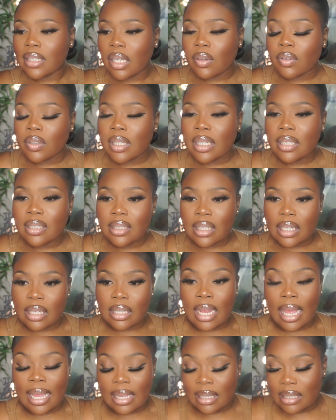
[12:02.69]
down next to,
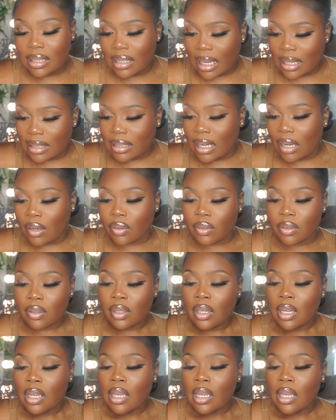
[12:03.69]
like, he sat down,